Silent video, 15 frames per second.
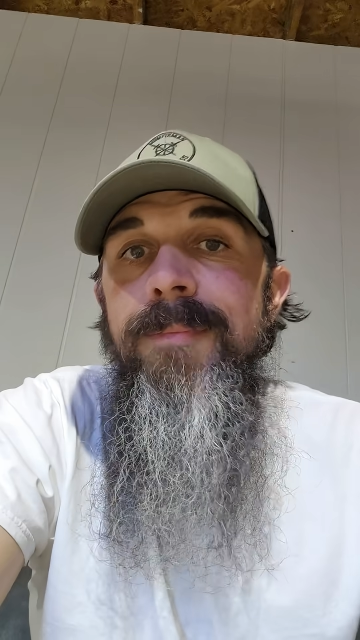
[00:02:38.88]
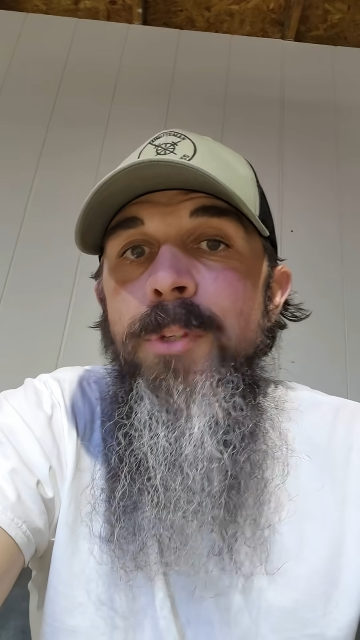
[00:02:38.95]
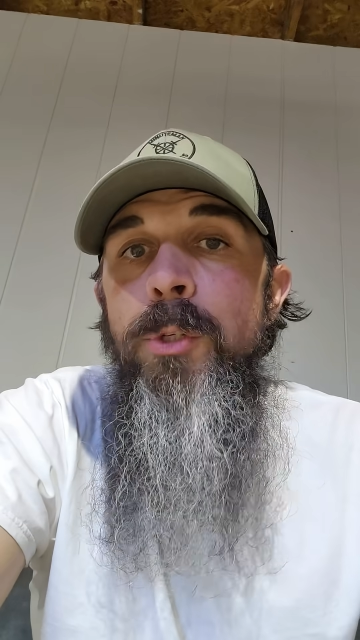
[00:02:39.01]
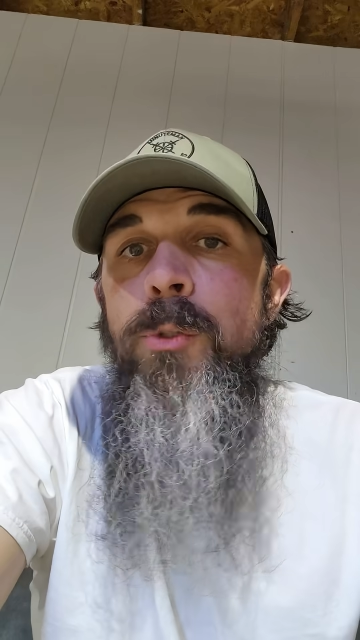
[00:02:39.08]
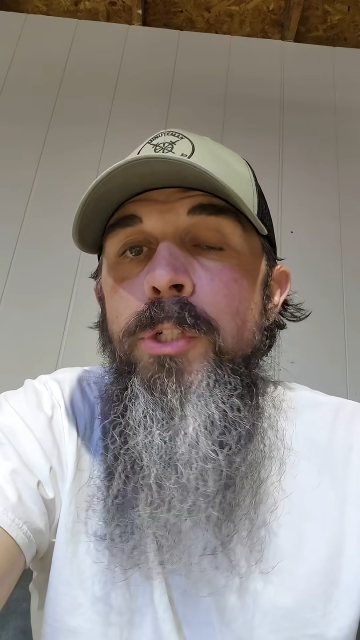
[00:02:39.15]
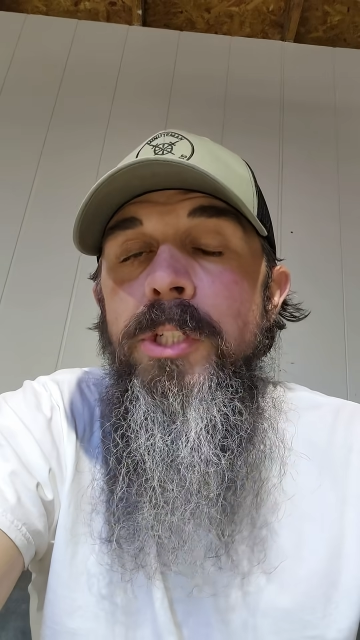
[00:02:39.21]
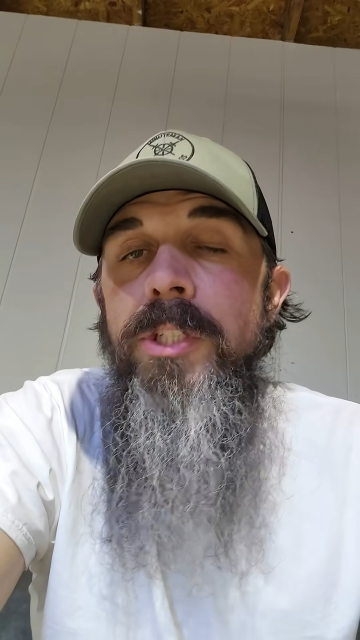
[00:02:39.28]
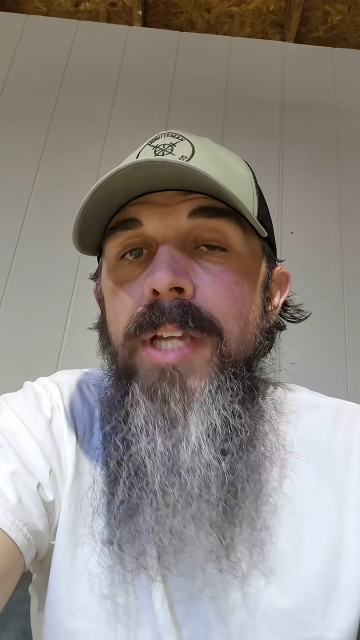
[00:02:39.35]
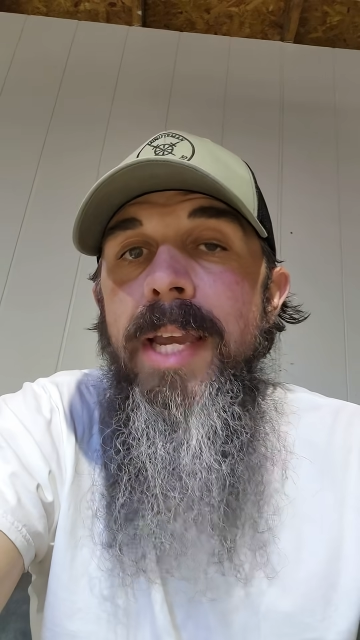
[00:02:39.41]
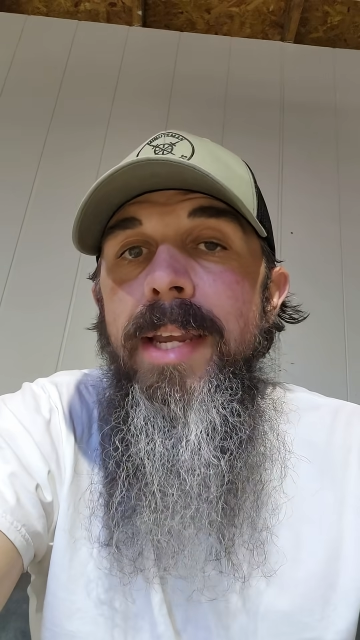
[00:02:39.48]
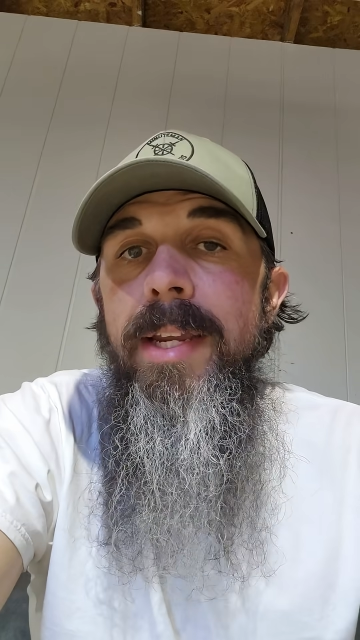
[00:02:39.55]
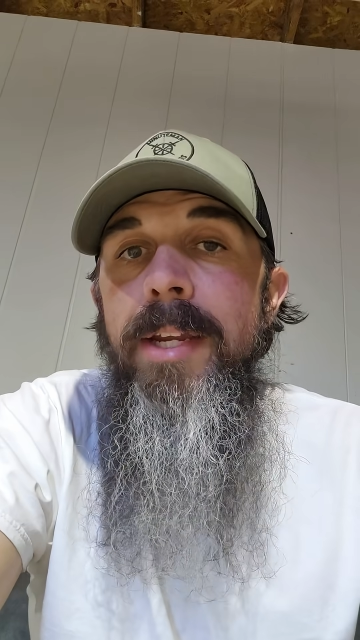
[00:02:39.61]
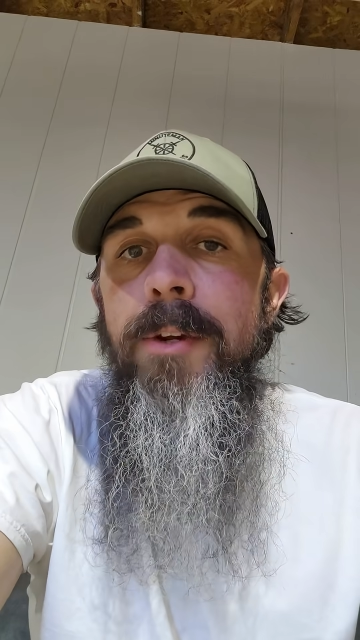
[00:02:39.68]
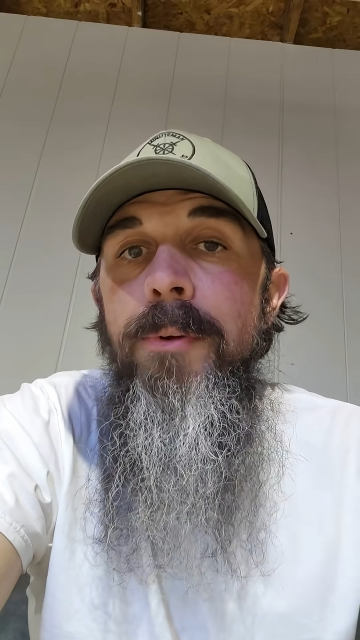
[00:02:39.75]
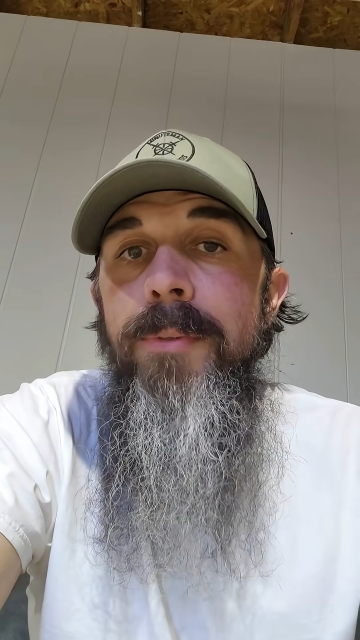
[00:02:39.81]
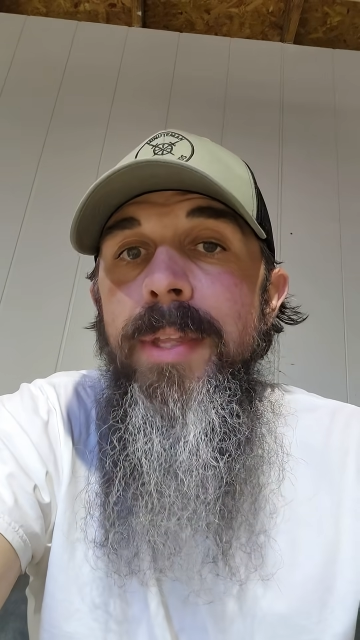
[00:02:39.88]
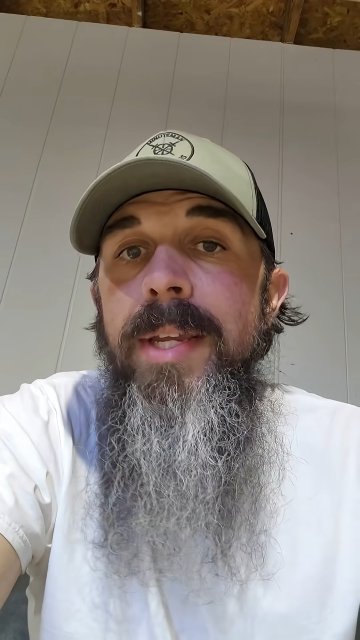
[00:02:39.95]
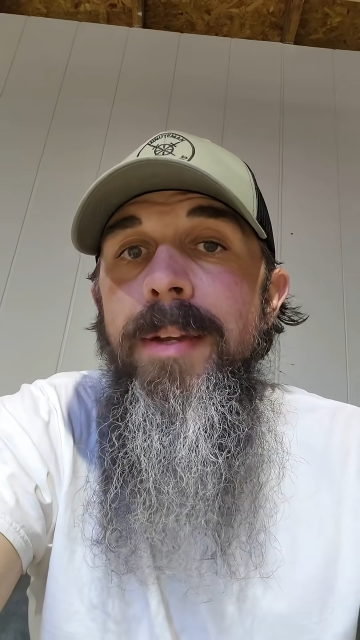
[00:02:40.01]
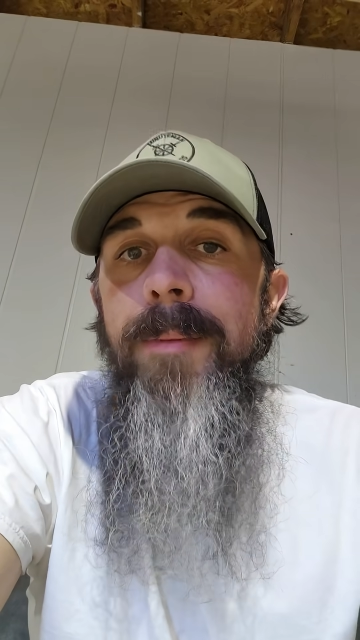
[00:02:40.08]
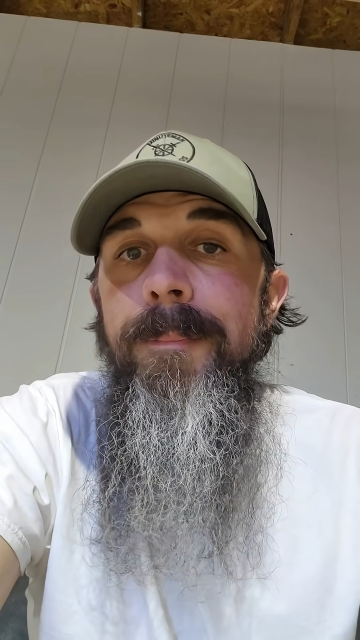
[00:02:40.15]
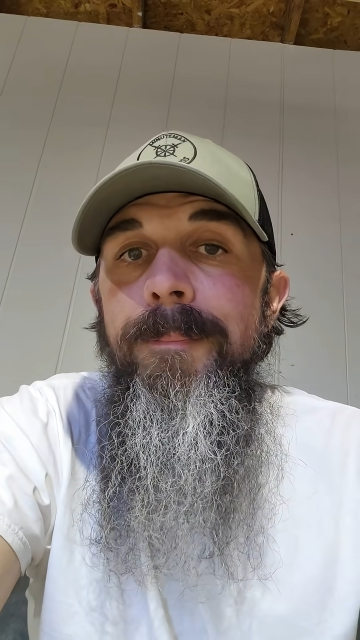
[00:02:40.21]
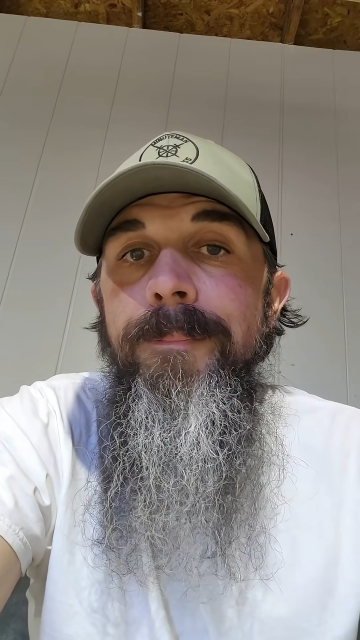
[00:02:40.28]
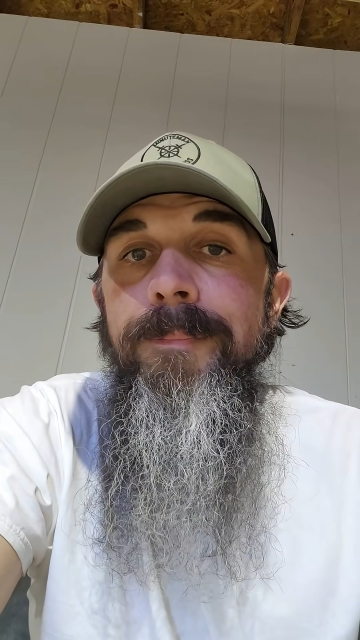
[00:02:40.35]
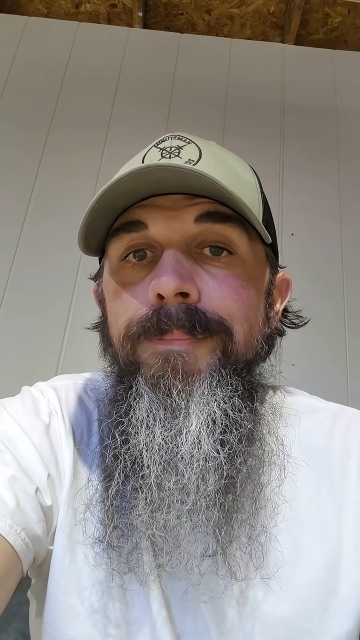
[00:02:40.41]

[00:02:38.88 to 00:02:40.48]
You just can't hear them,